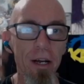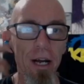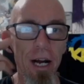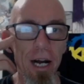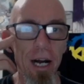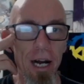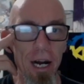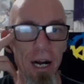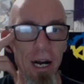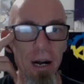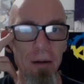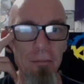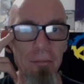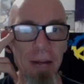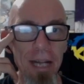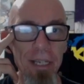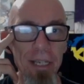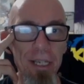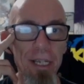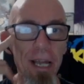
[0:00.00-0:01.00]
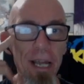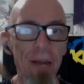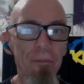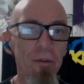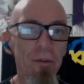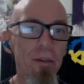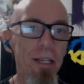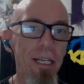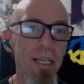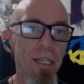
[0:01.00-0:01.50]
And
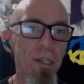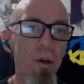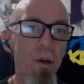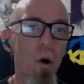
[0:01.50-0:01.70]
several is